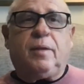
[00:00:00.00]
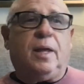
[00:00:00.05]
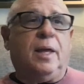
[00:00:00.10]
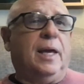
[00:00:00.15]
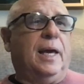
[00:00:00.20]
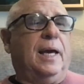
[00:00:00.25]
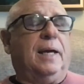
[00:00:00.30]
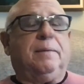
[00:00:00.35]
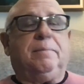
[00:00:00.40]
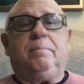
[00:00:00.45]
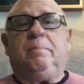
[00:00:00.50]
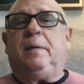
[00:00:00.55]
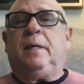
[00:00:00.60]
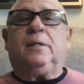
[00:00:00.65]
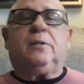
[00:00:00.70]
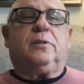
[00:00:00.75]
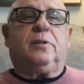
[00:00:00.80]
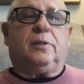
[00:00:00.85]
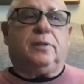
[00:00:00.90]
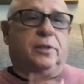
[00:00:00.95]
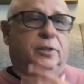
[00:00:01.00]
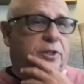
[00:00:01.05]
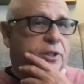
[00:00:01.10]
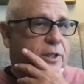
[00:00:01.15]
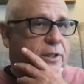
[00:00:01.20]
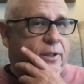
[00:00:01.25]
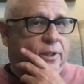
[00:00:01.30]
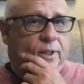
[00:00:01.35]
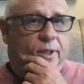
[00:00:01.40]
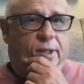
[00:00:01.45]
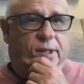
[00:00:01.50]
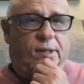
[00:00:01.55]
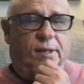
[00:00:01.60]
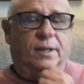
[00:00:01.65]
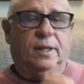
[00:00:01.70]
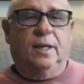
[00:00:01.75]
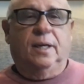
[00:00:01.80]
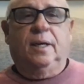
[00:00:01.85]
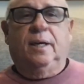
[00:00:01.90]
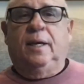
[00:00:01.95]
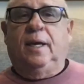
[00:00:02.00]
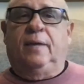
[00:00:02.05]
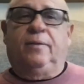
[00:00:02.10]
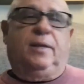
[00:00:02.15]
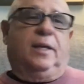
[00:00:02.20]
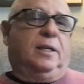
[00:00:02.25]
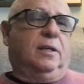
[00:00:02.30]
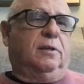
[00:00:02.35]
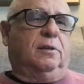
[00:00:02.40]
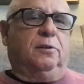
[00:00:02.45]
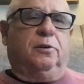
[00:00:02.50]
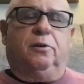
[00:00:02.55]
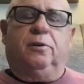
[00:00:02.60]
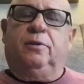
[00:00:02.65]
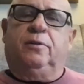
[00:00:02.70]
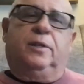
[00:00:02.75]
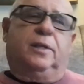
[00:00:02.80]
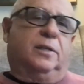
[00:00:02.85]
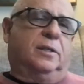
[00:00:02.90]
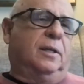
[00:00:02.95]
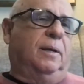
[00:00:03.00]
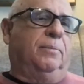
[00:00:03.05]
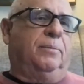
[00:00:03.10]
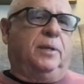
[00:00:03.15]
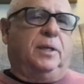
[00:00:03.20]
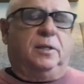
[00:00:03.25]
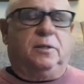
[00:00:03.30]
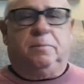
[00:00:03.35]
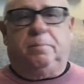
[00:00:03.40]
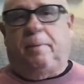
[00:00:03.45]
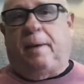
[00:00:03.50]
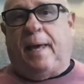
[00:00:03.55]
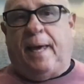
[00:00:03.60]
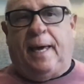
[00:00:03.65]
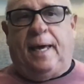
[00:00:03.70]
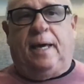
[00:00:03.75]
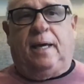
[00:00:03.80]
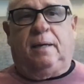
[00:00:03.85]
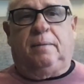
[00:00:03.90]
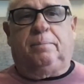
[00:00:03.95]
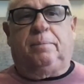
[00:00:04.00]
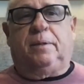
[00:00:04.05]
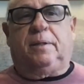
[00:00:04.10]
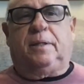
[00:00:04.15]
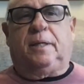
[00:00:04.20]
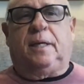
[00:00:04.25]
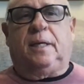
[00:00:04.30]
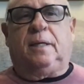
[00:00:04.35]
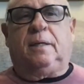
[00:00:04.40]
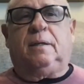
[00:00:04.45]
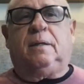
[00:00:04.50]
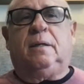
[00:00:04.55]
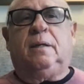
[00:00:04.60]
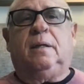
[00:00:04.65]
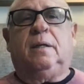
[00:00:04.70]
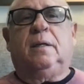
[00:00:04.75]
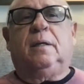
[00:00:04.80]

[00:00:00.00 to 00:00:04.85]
had mental agility and they could learn that something's bad, but then